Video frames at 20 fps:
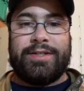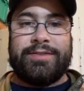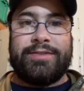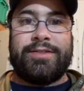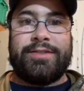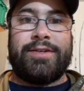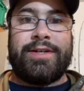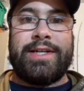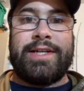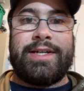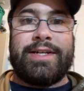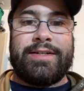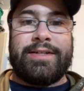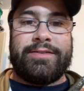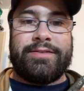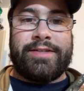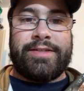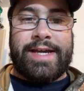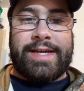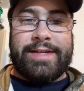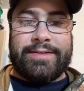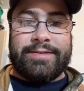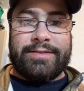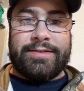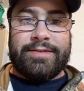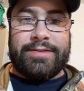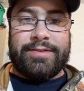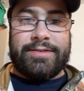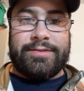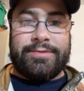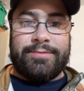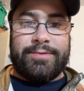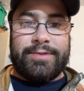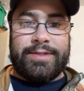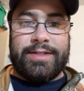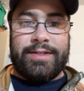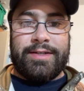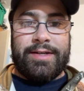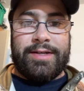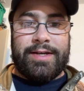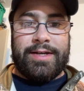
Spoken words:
so I got Atlanta in this one.